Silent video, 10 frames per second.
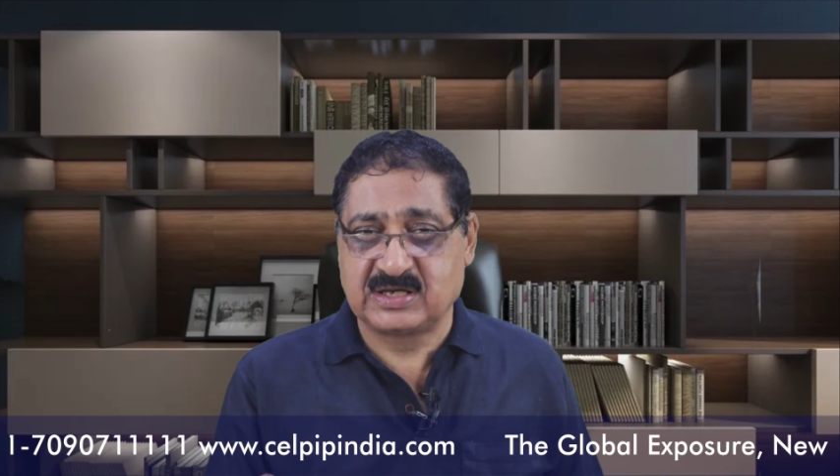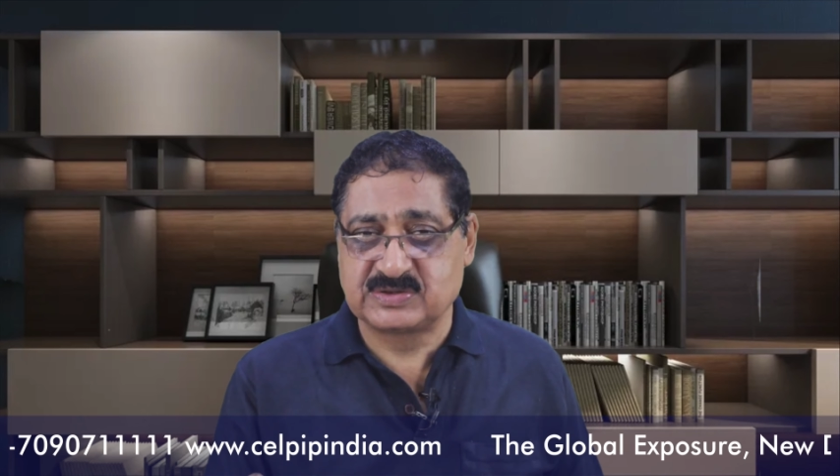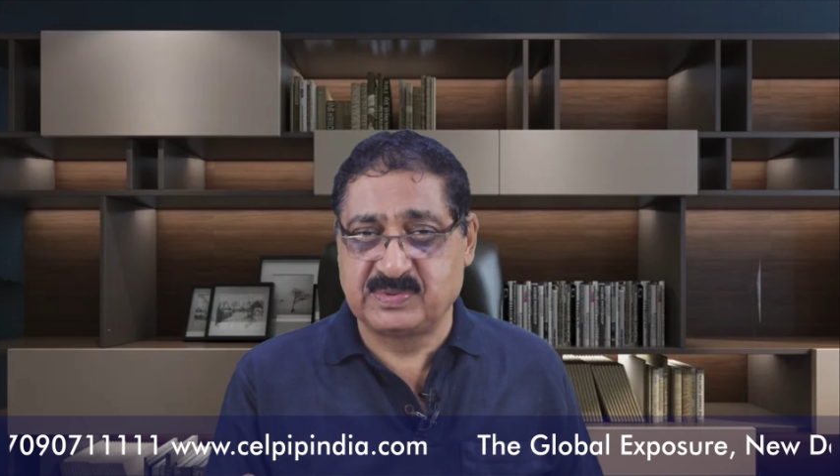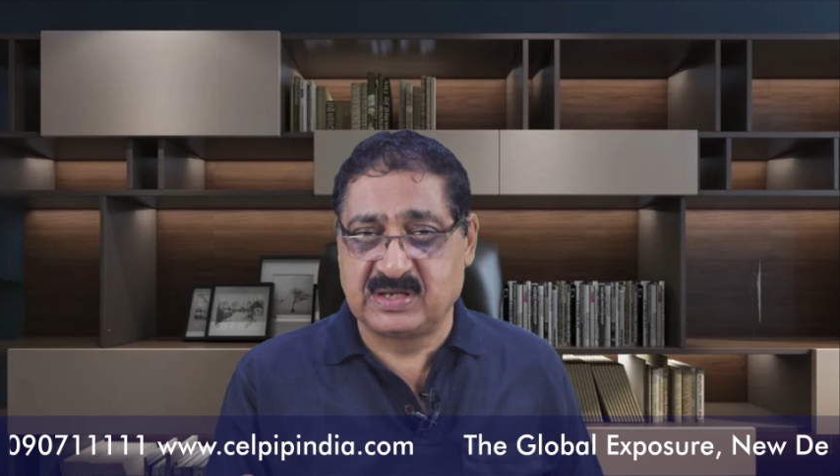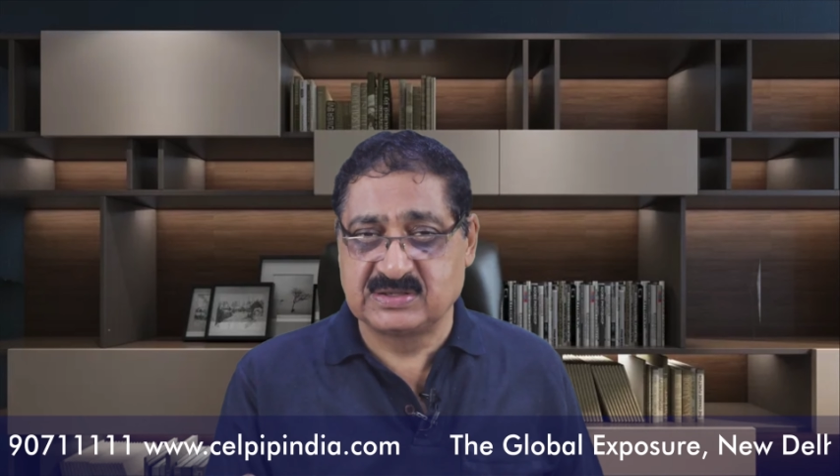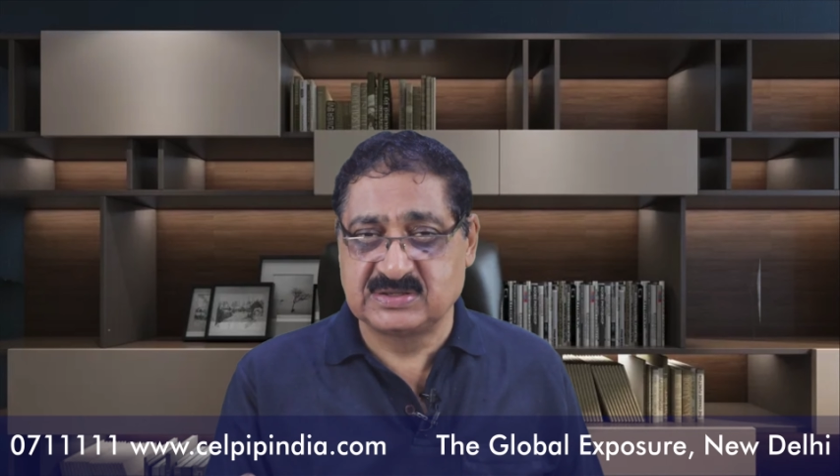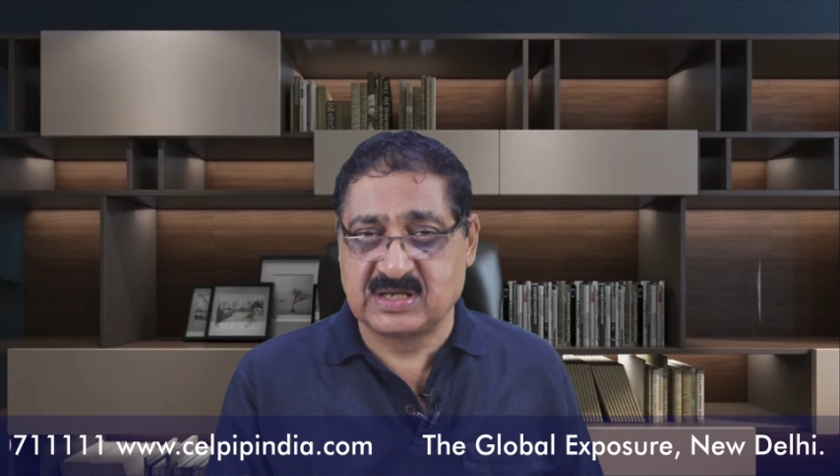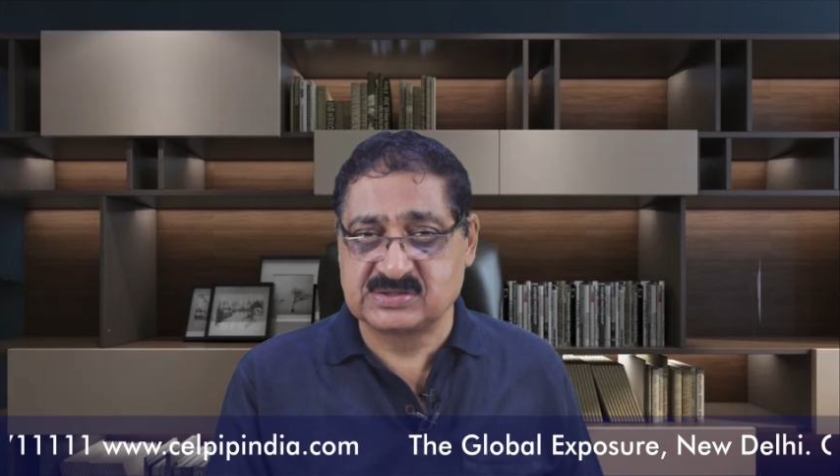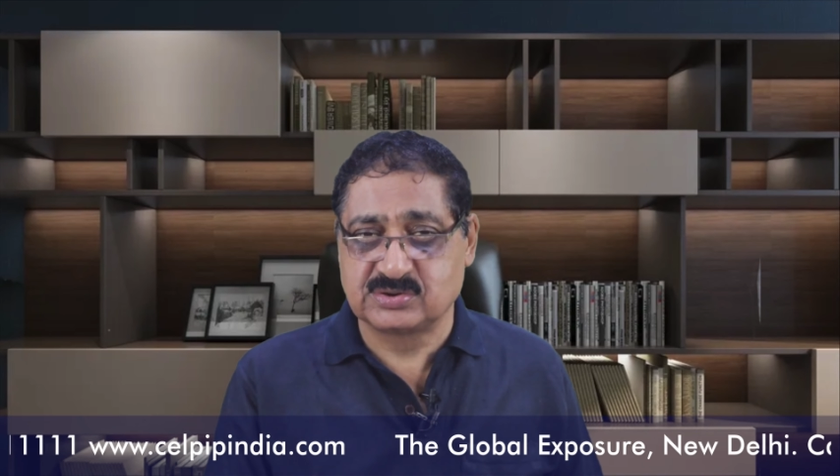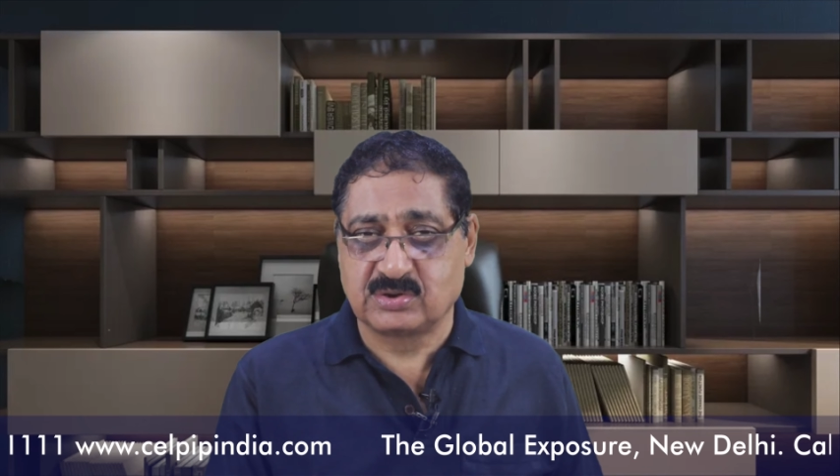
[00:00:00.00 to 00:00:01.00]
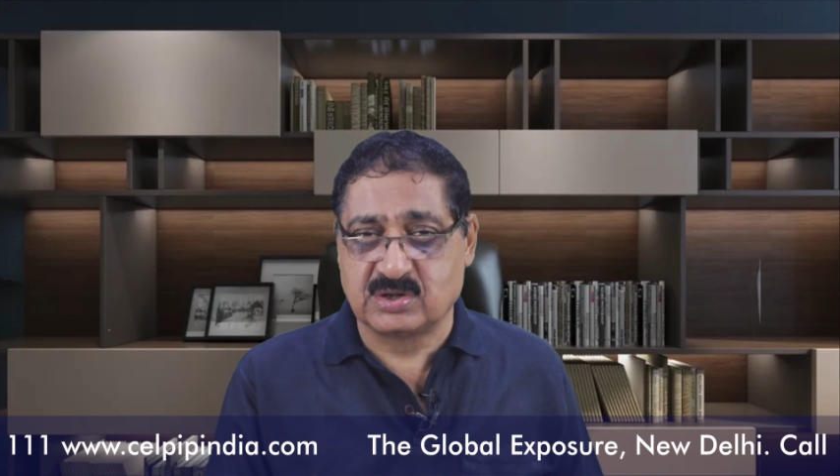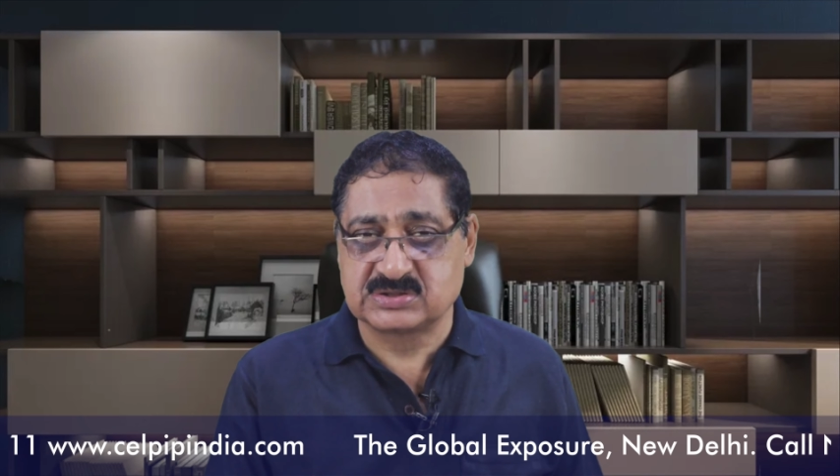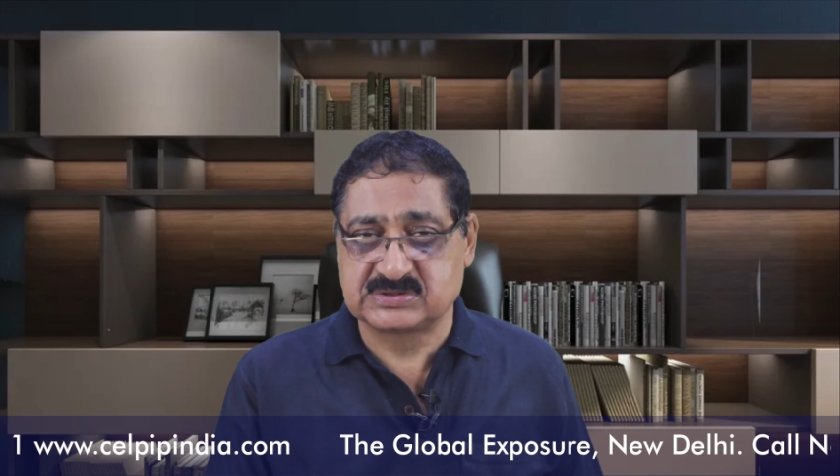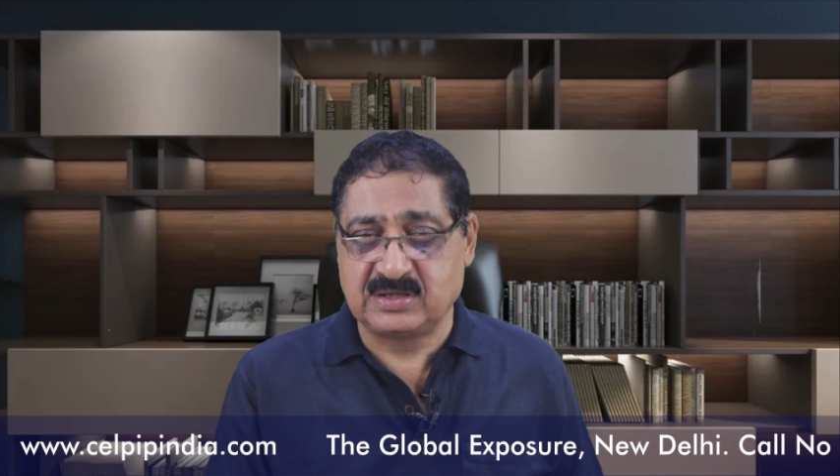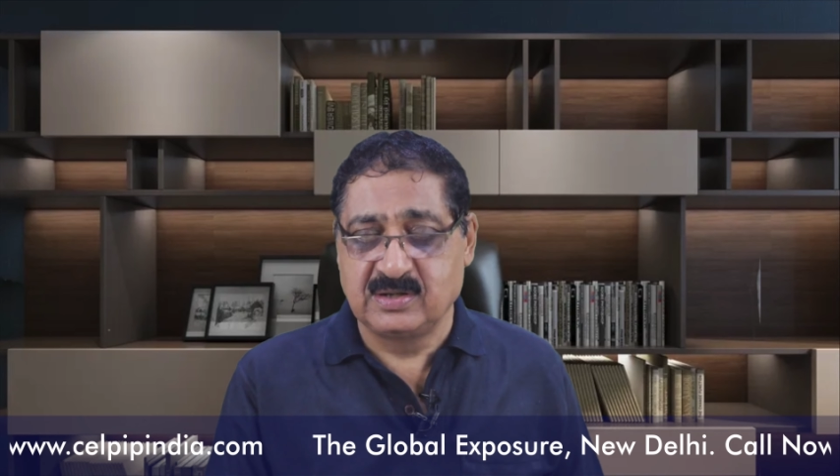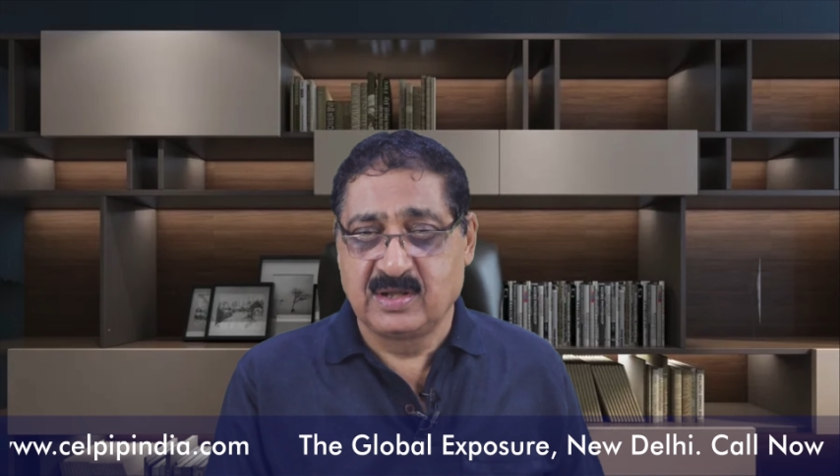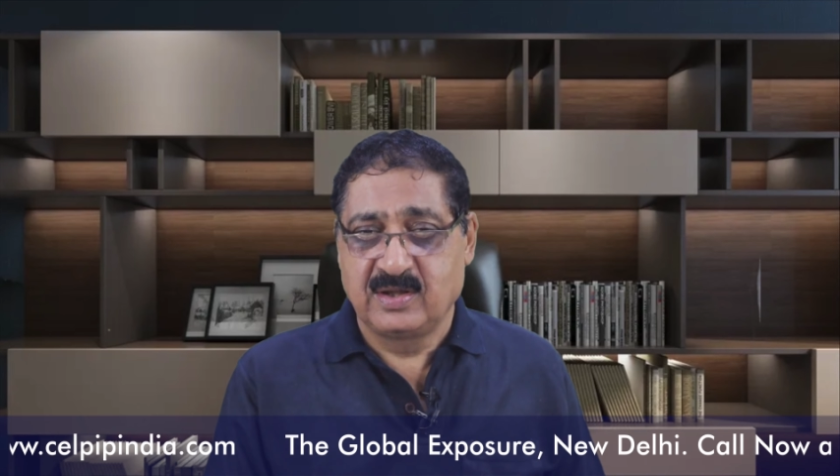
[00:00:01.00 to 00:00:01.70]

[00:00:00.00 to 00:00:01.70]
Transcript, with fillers: experience is also constant